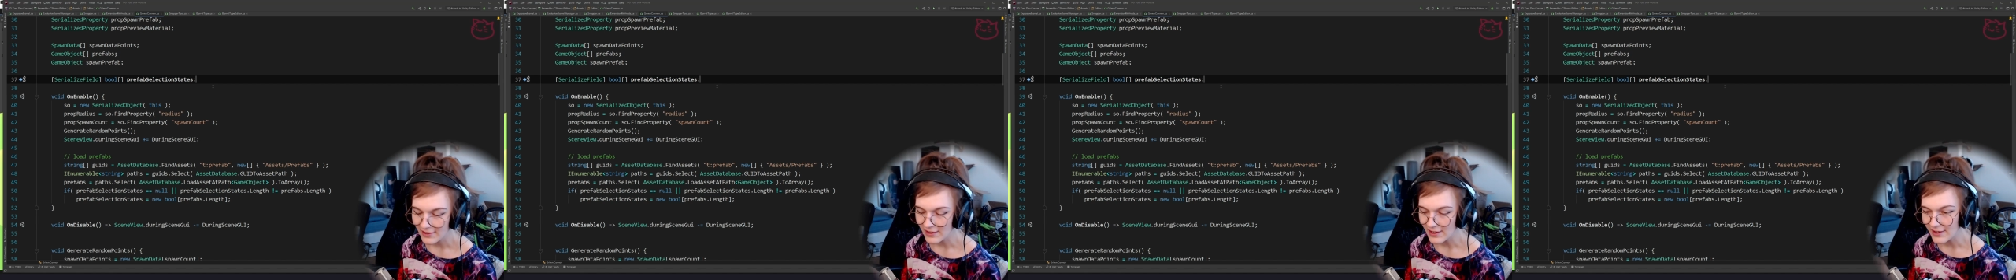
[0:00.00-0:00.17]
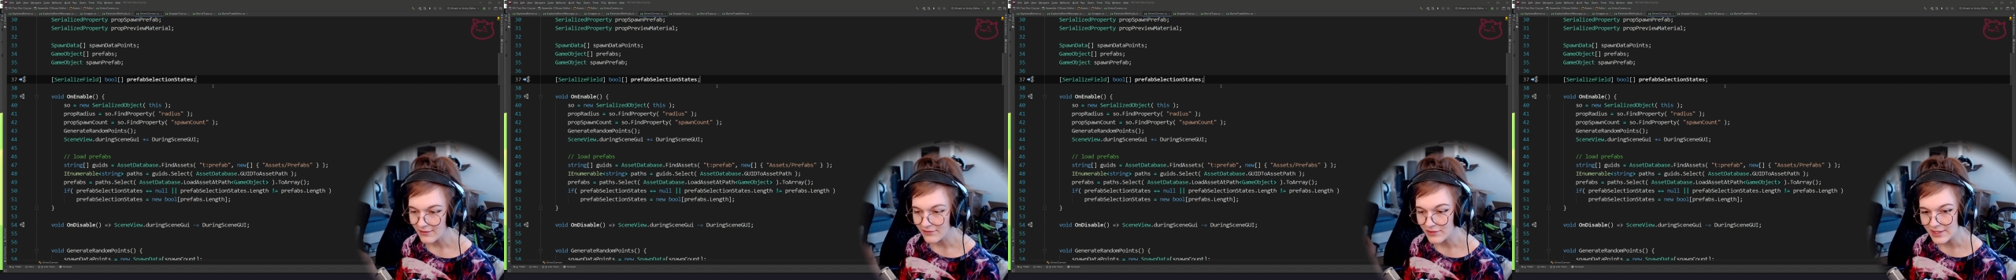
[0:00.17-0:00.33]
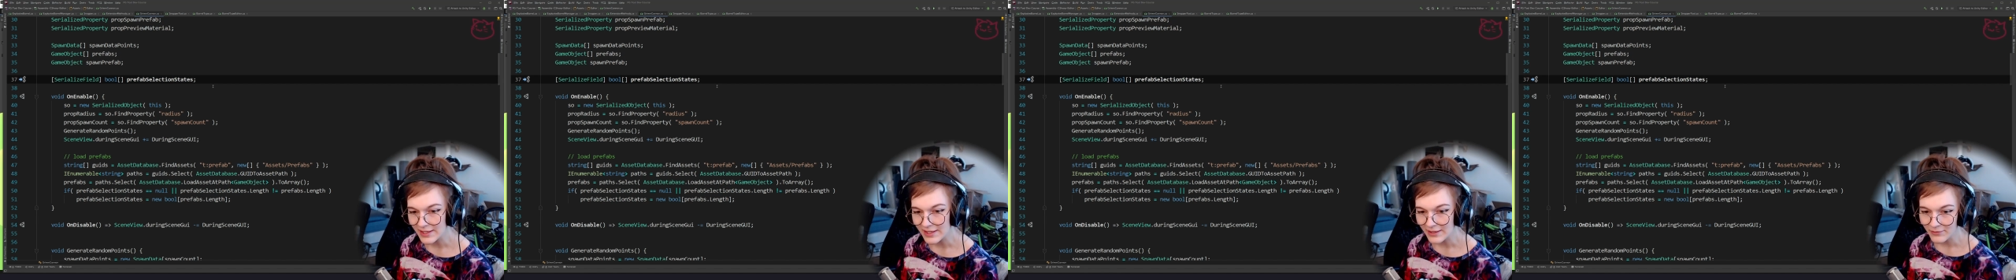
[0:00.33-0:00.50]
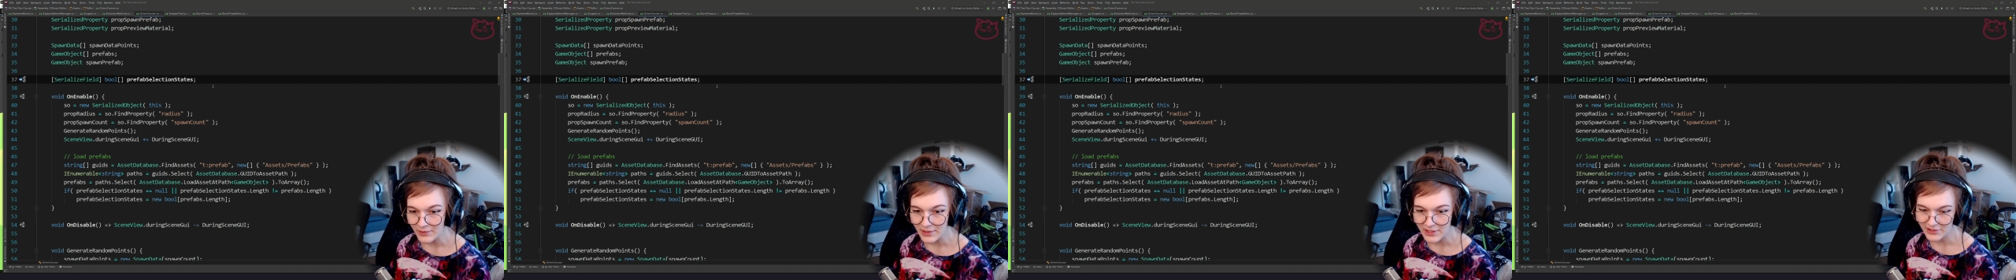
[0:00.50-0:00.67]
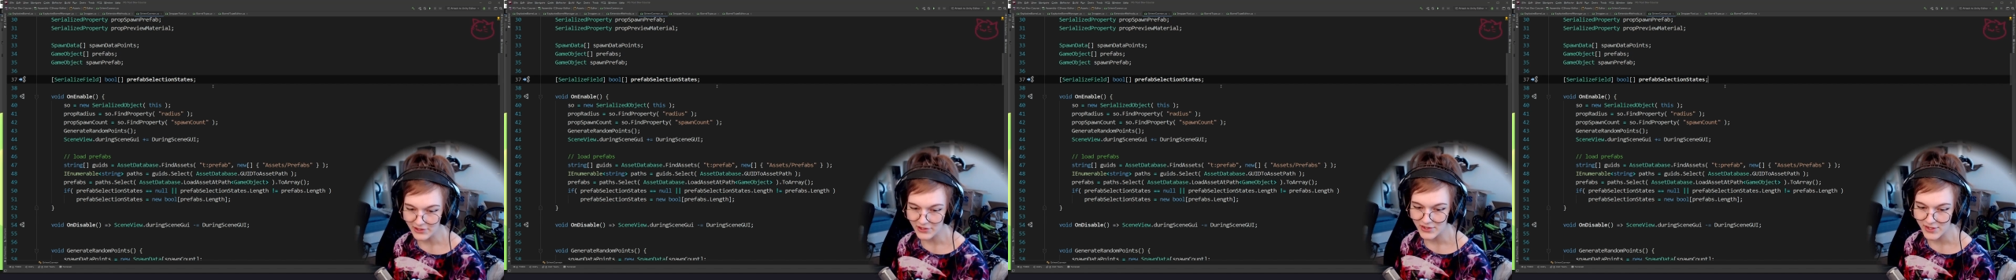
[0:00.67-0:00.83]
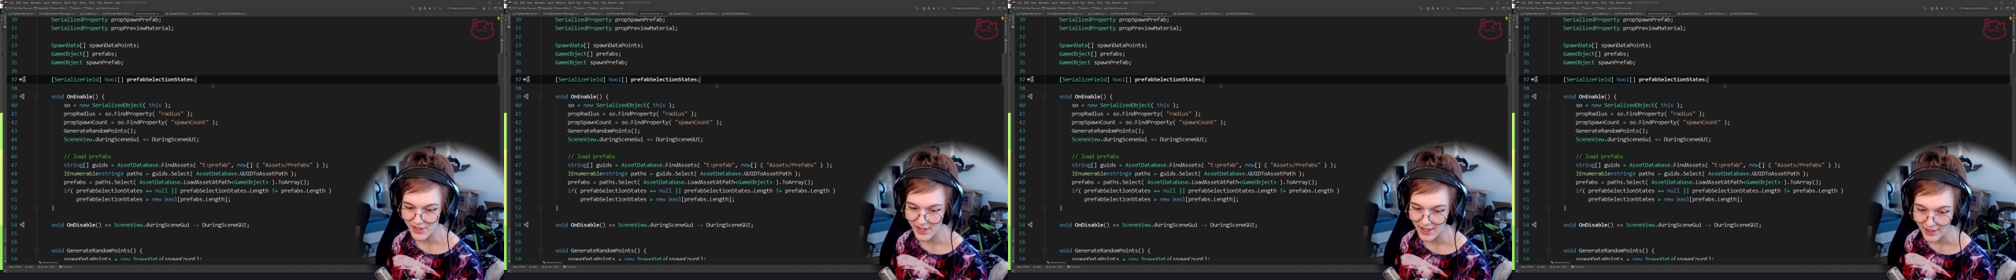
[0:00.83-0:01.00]
every time we need
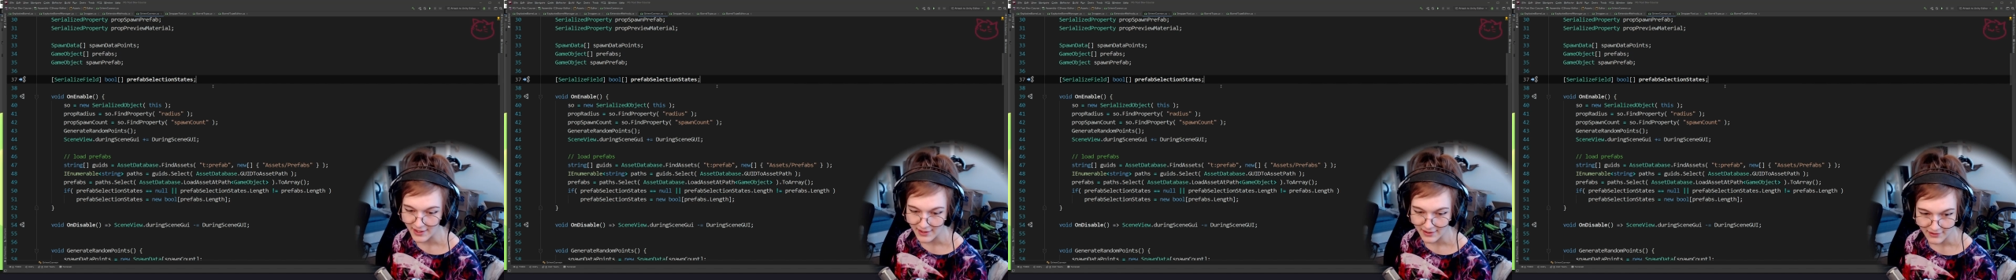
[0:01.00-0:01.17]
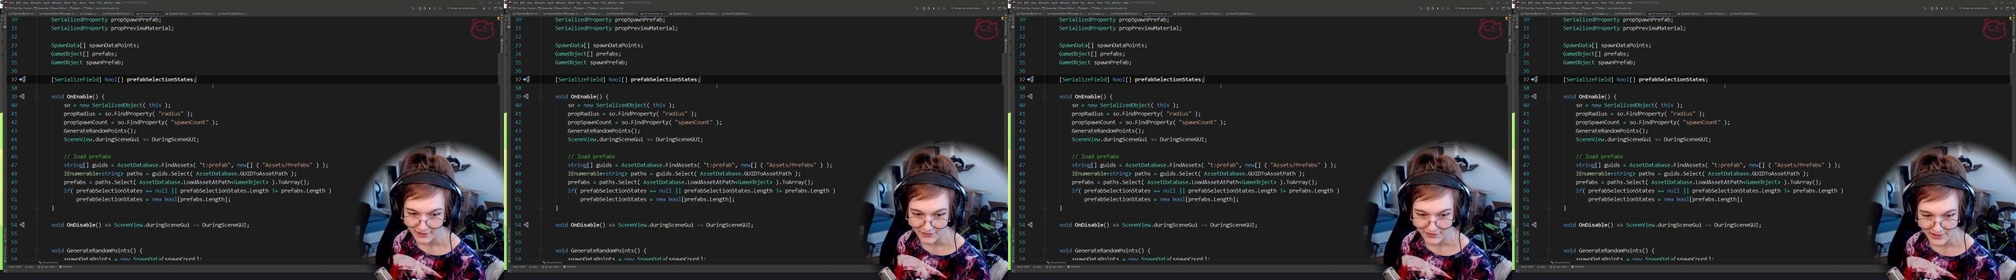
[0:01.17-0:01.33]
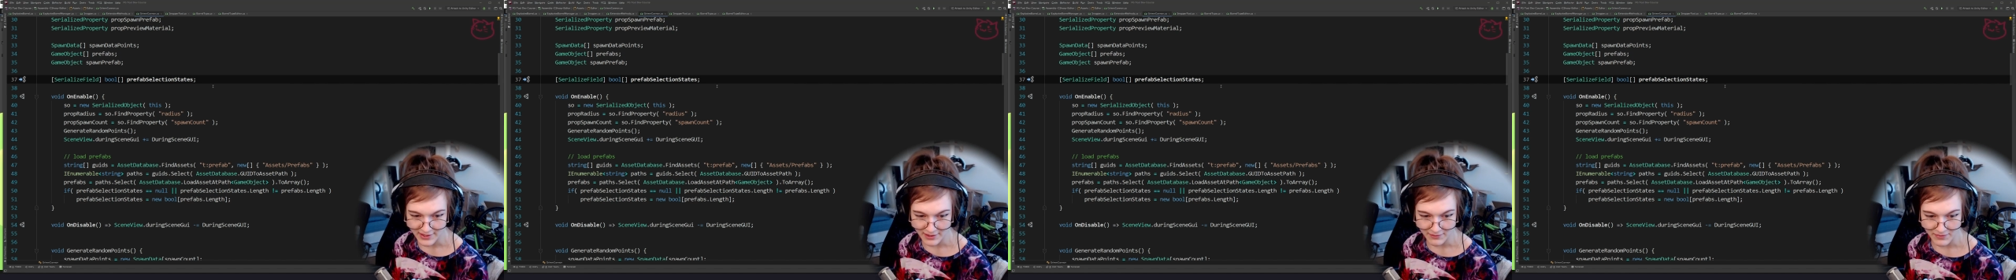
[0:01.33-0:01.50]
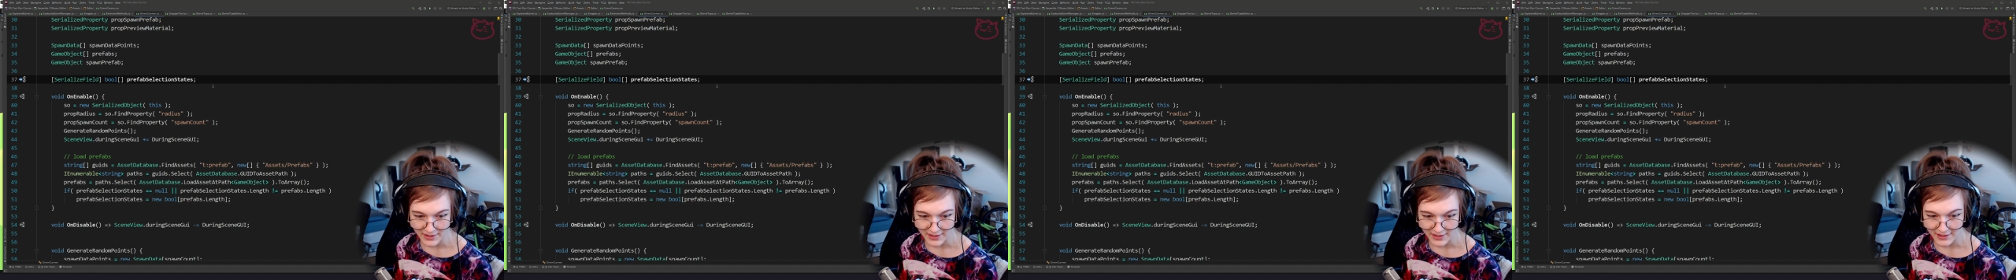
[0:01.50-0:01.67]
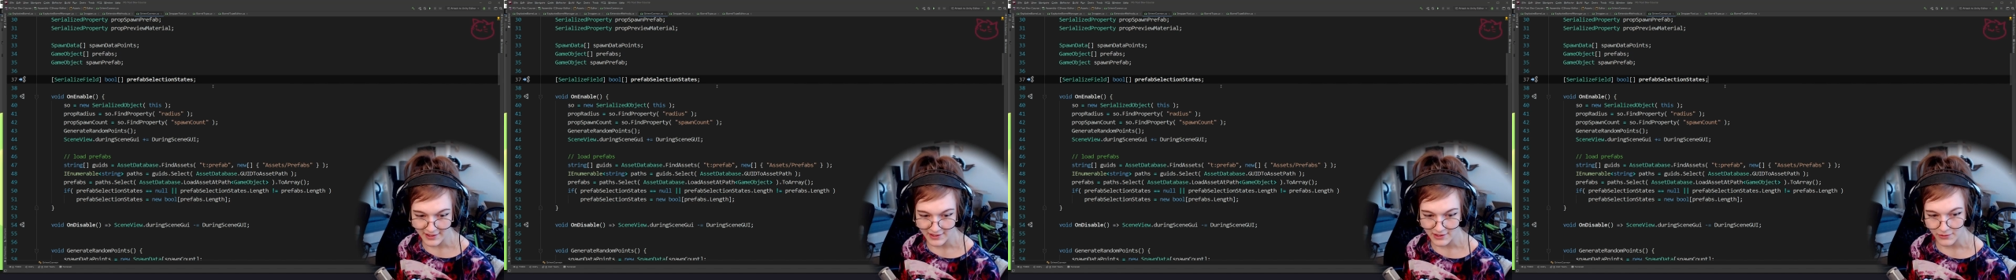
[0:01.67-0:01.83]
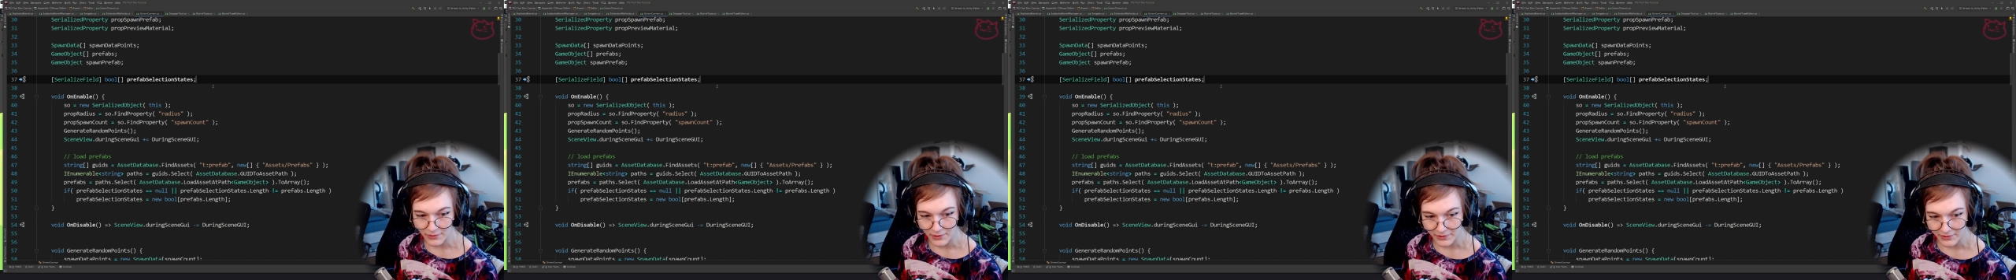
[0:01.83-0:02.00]
to check if something
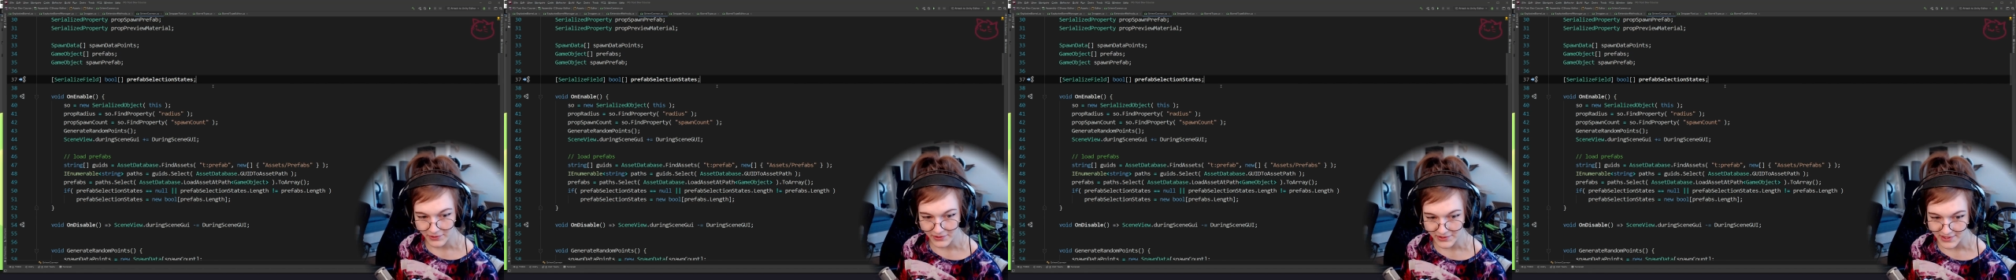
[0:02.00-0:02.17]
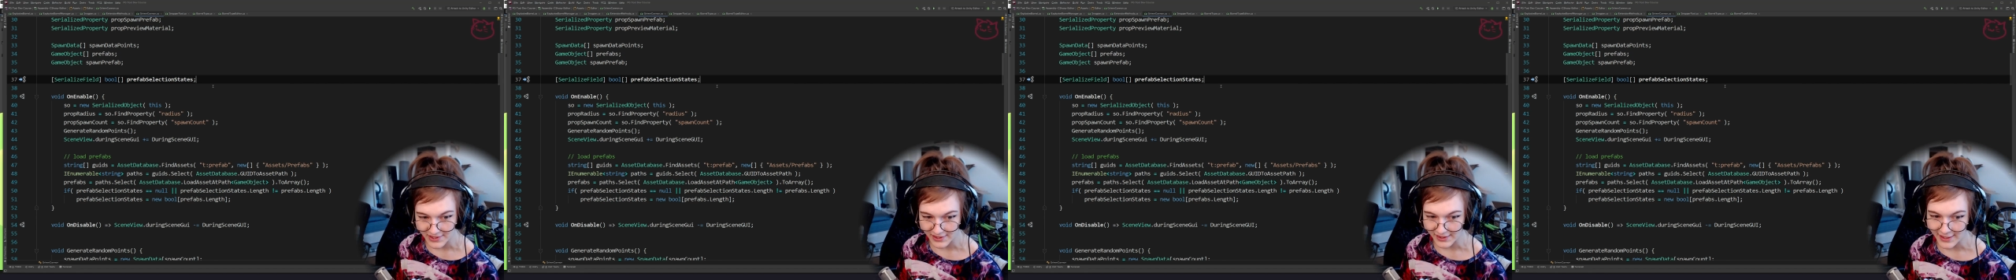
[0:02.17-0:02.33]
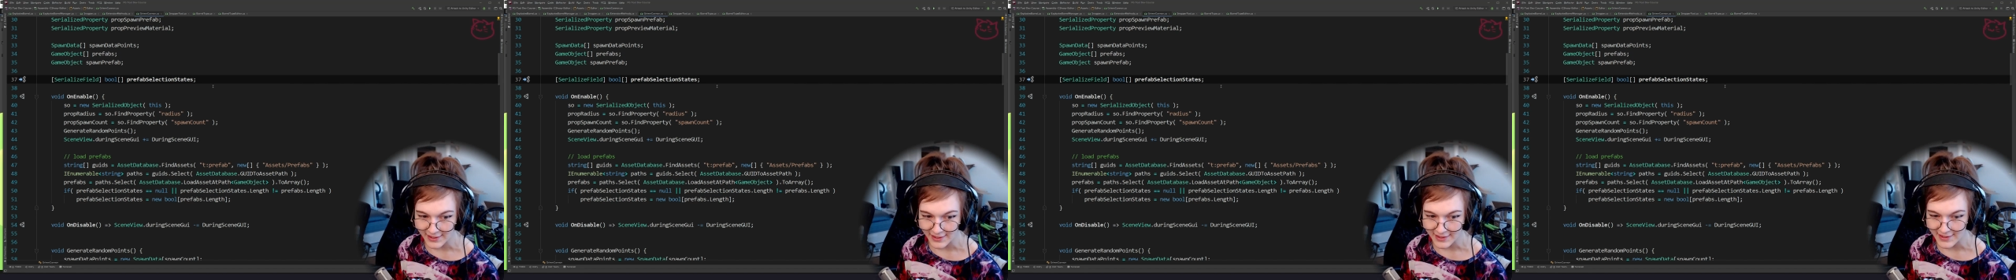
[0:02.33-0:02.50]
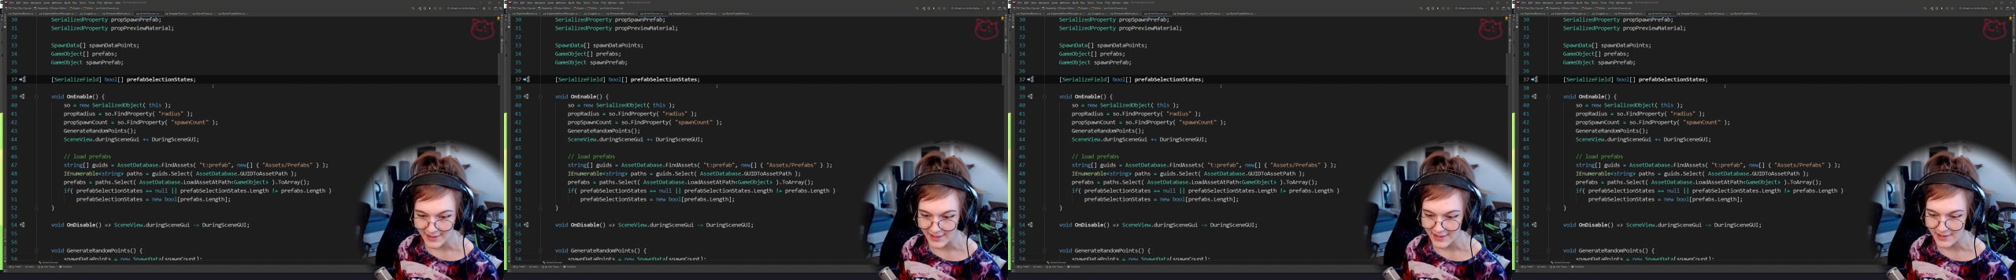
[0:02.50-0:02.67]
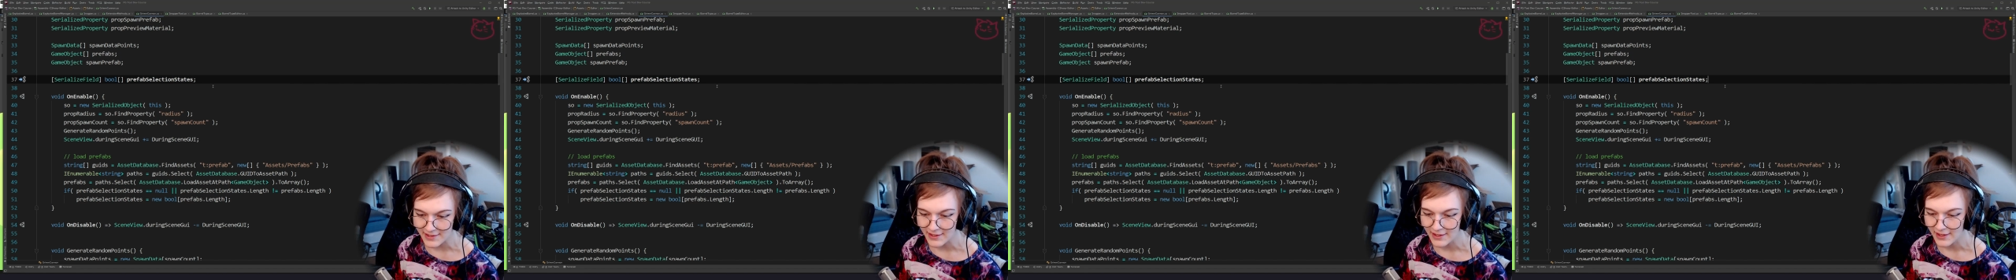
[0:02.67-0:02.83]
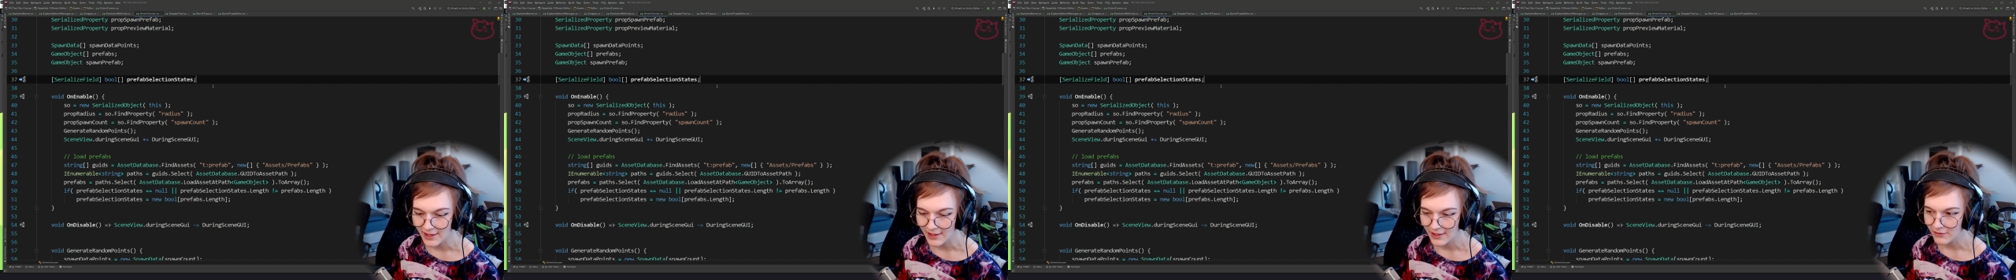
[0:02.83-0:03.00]
is quote unquote selected,